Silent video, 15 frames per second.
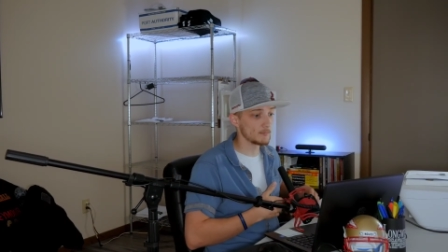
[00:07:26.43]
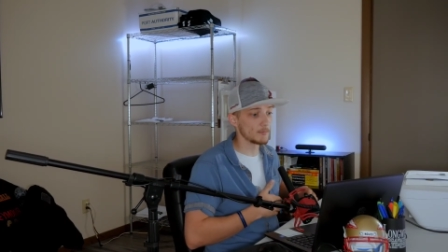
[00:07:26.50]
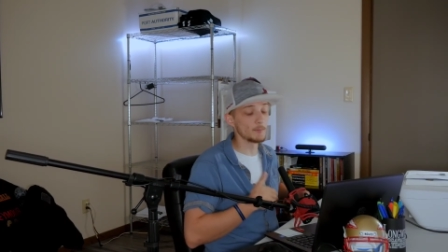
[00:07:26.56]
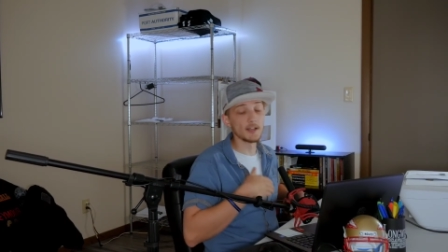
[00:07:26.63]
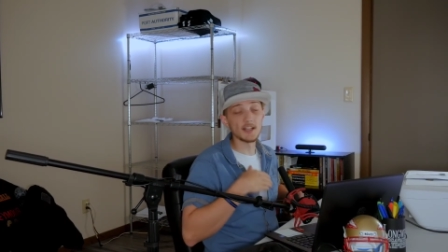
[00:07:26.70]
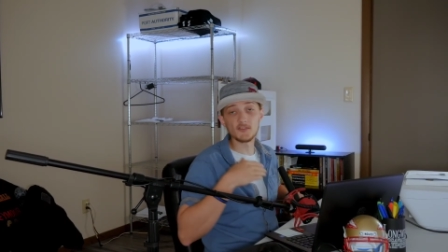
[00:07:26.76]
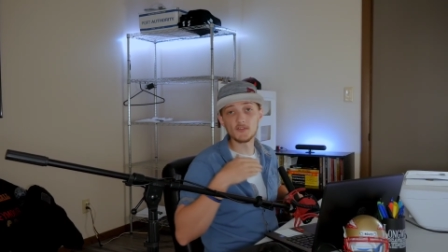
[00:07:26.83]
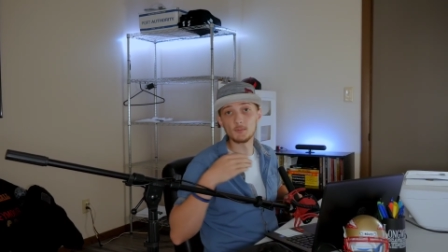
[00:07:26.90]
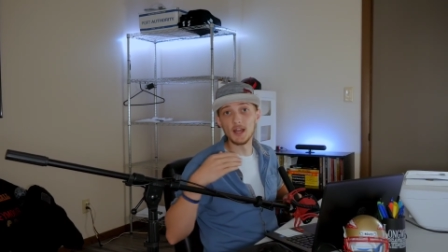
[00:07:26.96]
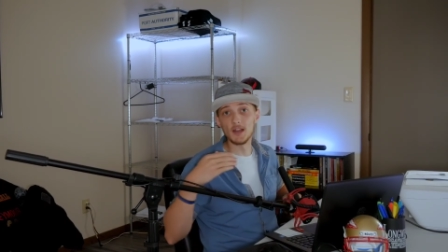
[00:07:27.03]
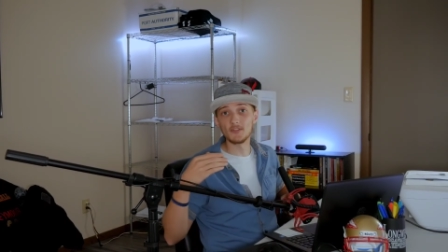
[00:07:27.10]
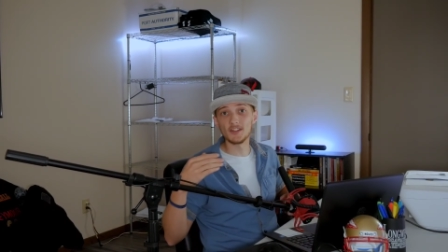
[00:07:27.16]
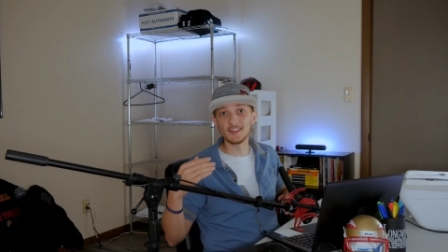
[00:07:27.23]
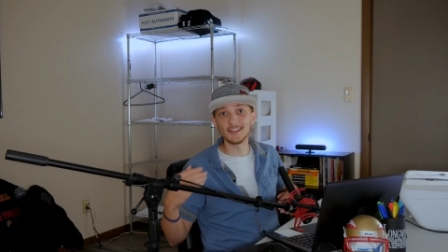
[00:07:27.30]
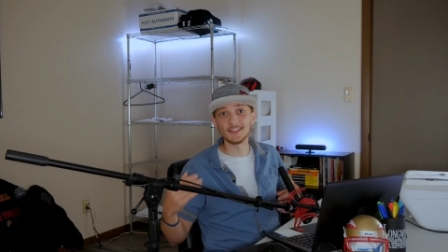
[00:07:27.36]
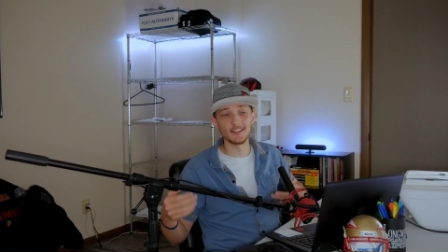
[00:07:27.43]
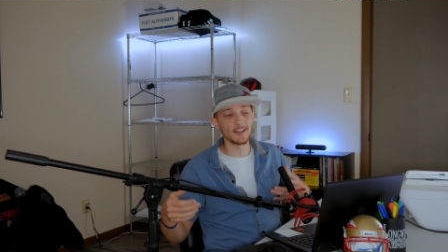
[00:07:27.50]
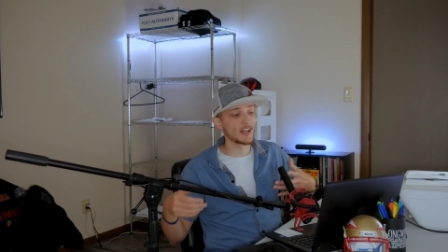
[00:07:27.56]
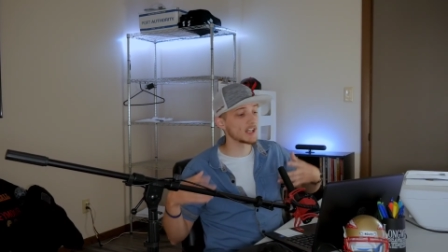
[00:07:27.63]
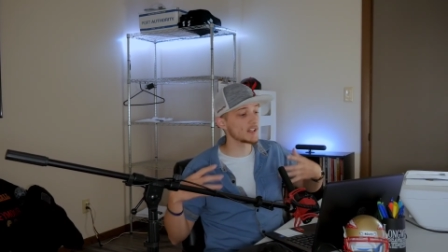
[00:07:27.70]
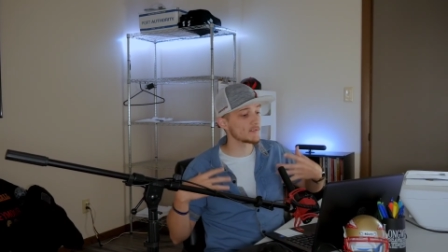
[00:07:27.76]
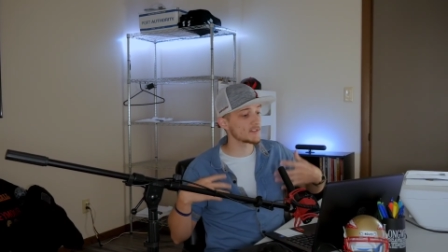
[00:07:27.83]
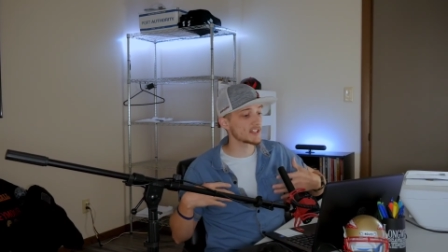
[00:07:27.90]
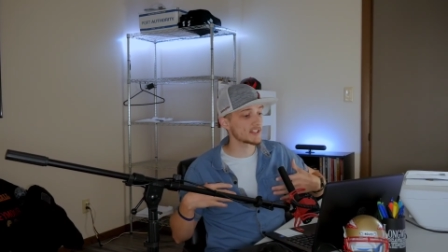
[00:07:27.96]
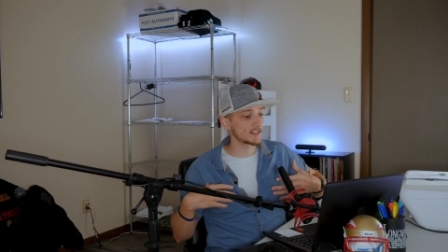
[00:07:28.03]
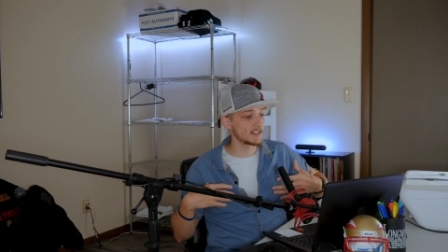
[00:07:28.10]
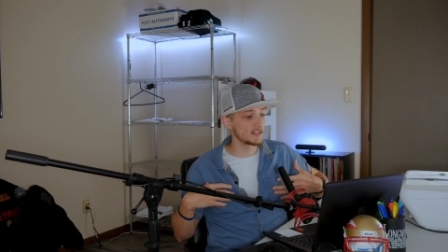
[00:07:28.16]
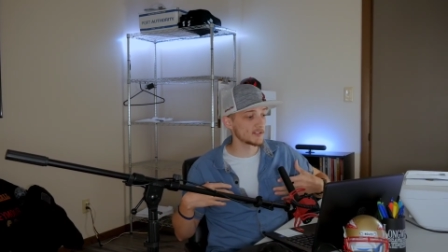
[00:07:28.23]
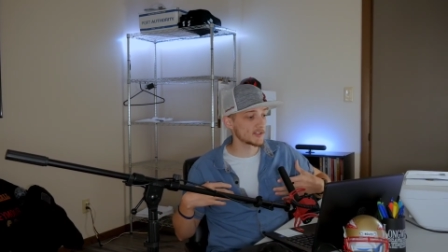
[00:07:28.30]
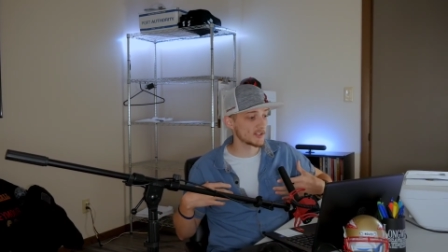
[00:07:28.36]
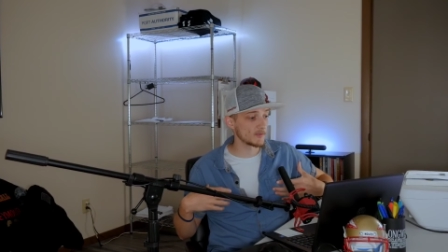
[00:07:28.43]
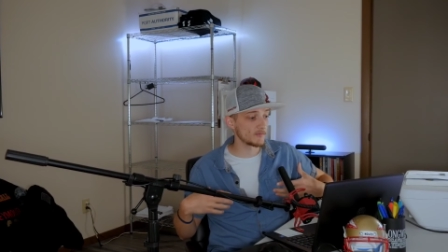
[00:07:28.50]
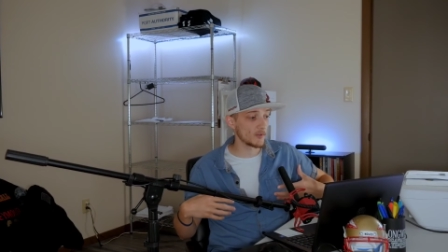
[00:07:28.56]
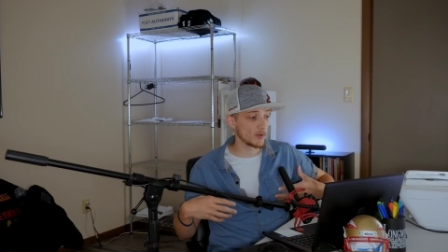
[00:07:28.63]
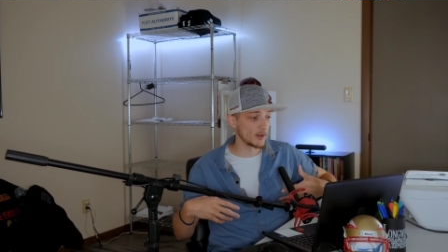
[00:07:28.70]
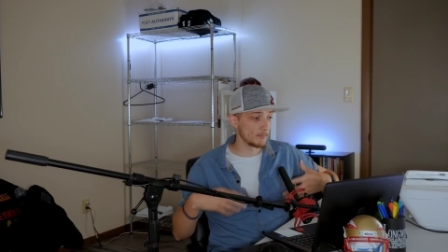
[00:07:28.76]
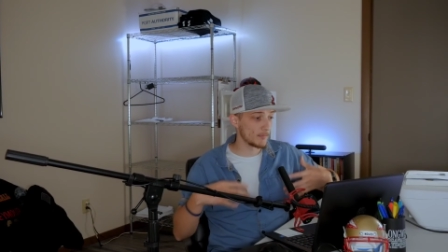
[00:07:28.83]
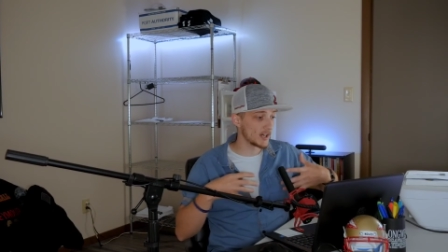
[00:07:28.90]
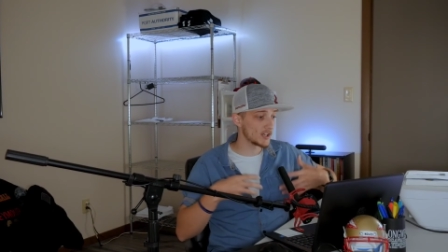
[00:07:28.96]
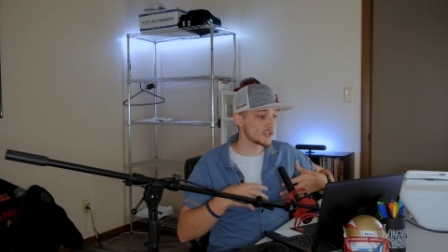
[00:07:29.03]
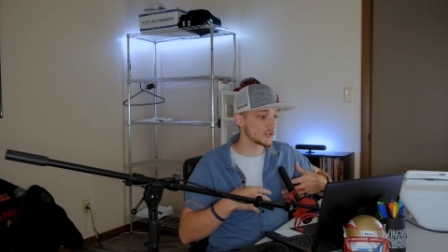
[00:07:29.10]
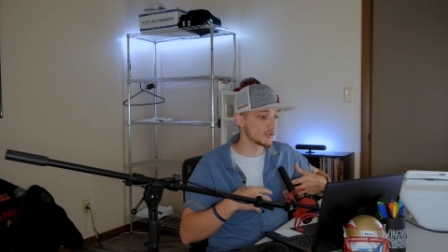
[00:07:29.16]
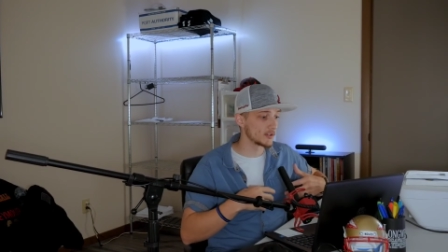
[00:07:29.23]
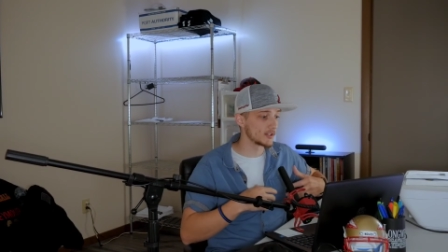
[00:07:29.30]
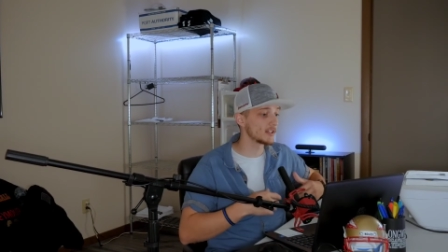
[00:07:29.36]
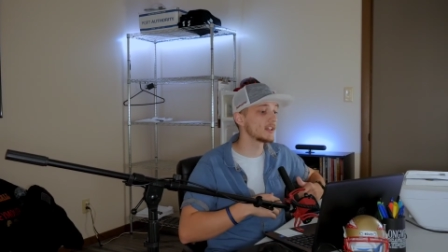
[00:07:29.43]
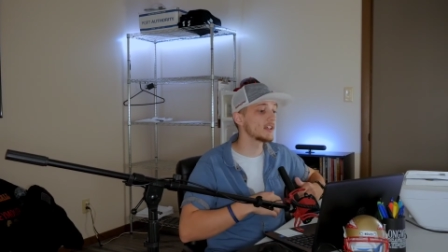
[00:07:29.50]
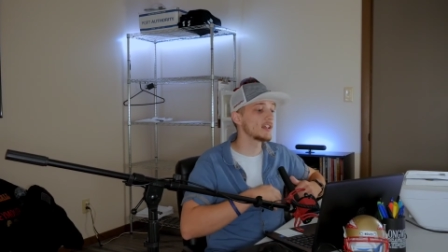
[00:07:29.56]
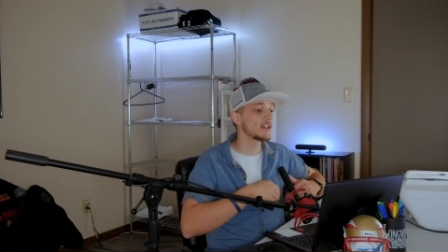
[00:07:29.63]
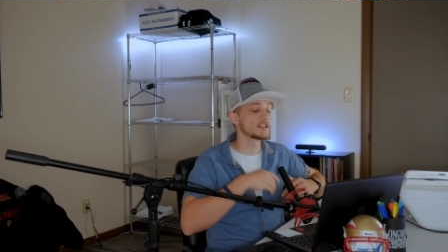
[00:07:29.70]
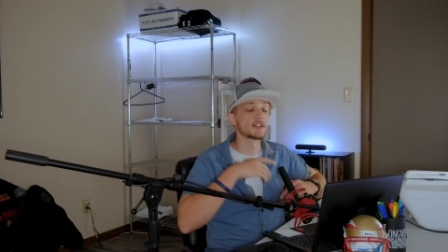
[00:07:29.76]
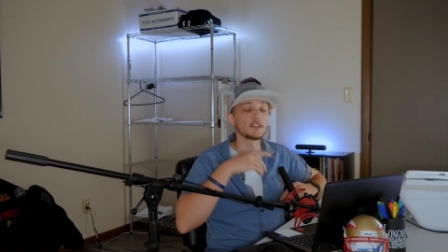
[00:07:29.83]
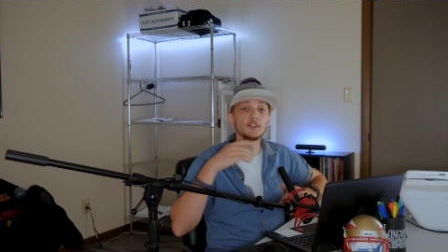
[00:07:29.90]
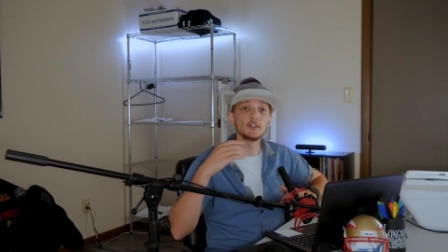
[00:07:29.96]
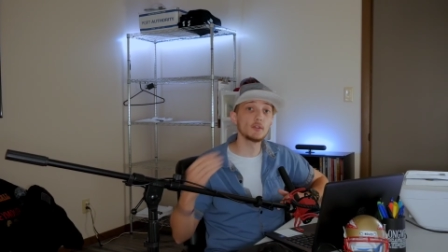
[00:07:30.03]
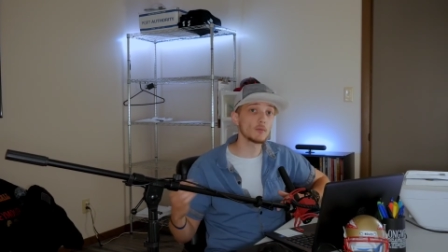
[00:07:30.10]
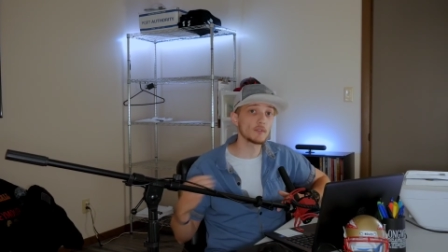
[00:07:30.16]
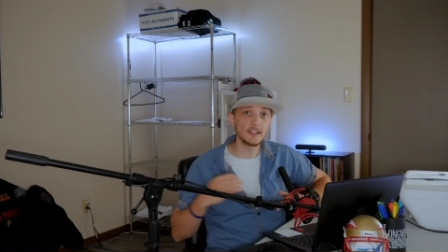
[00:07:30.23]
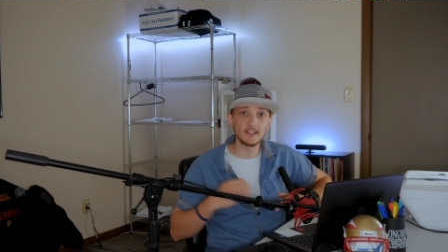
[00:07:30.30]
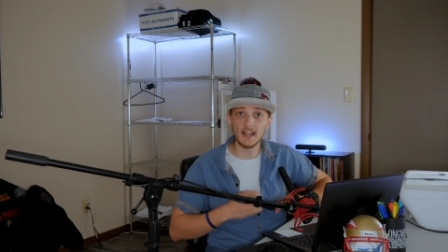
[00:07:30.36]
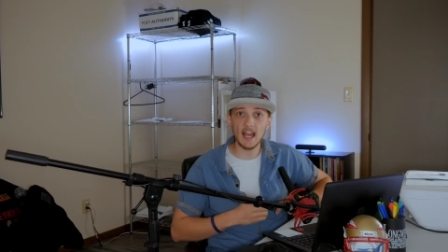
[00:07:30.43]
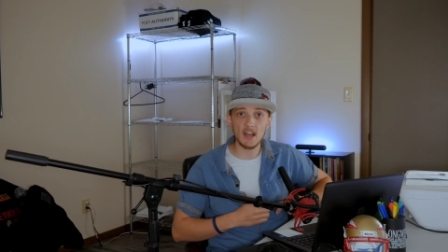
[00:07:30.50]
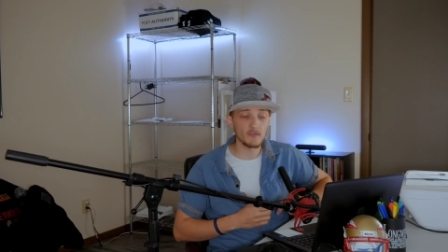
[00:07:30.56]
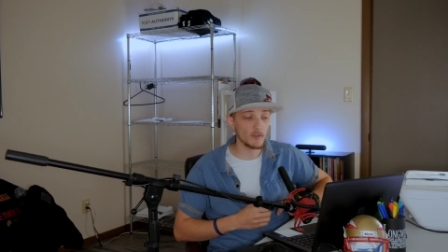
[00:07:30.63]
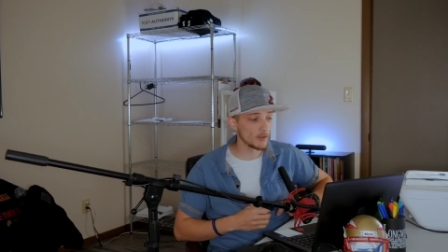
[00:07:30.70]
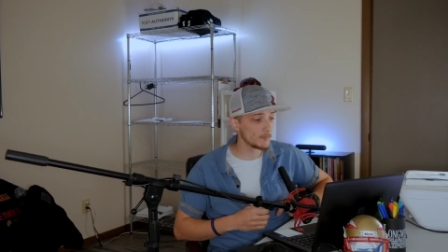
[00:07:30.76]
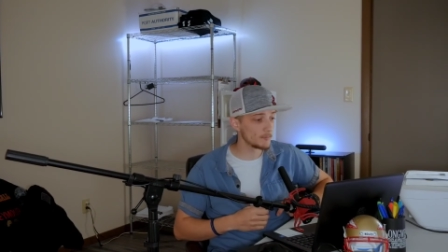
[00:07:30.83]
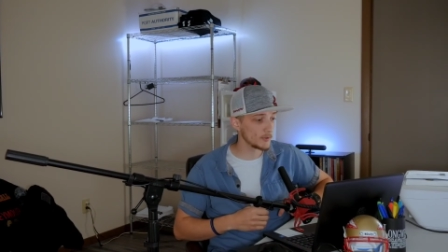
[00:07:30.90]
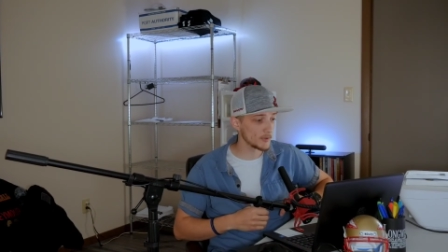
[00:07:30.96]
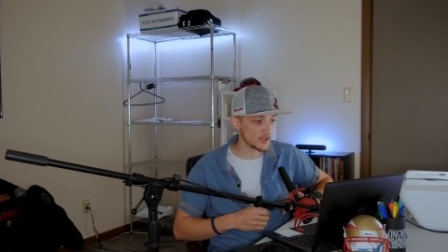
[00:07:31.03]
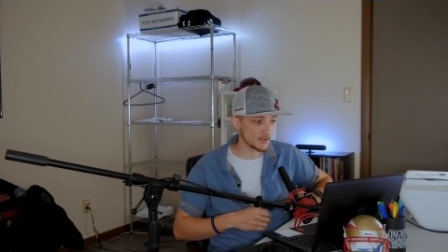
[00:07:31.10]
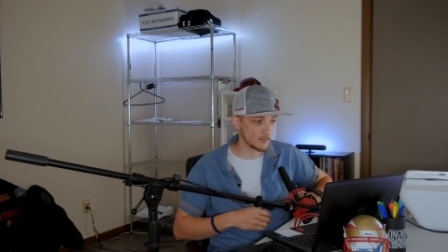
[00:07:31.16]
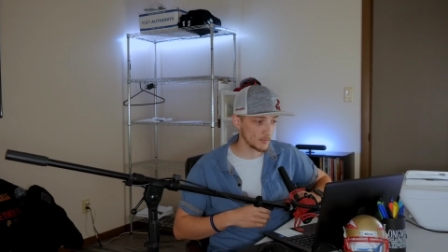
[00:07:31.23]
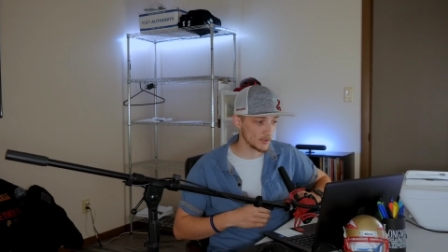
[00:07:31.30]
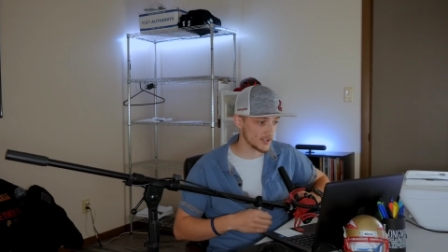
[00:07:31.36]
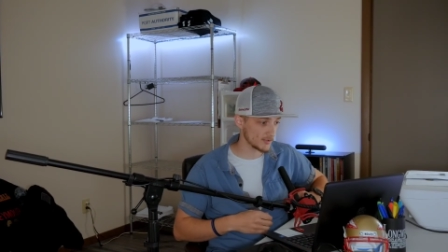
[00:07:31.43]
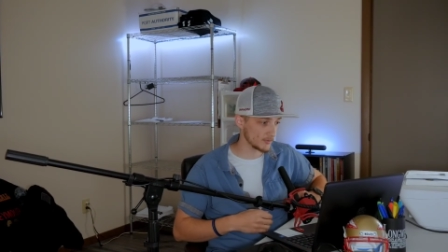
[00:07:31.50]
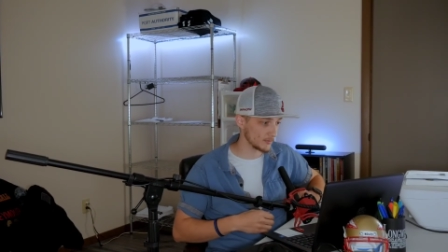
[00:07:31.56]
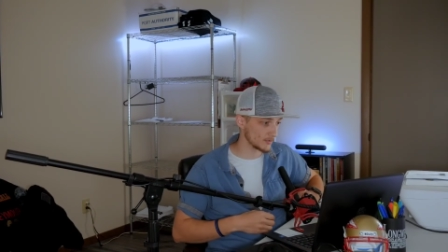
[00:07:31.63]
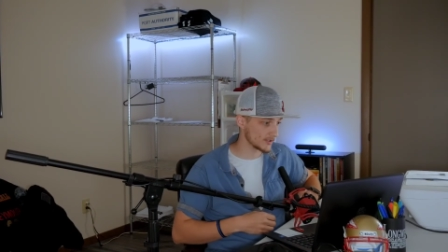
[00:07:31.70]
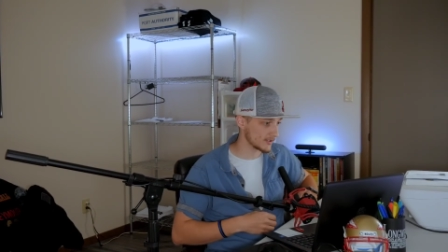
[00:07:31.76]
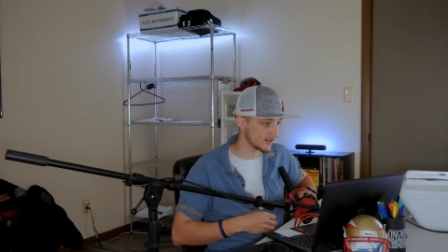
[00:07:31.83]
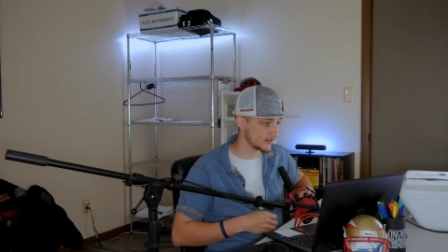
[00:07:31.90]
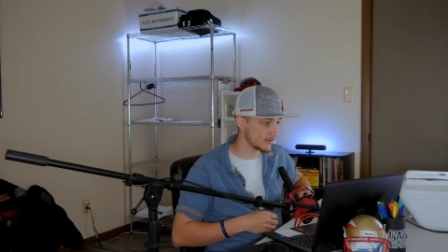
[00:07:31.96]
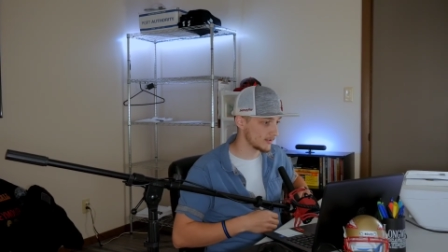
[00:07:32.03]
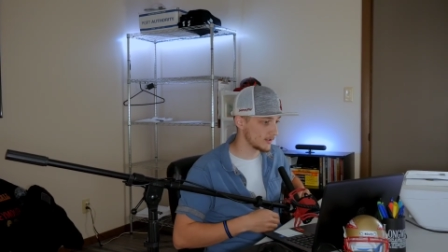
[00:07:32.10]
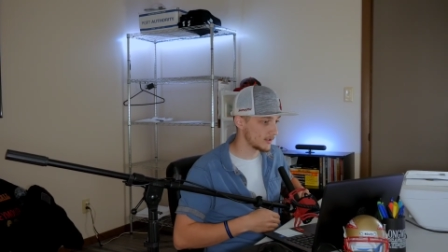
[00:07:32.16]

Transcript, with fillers: but based from everything that I have seen so far in my journey, is that you don't need to have all the bells and whistles.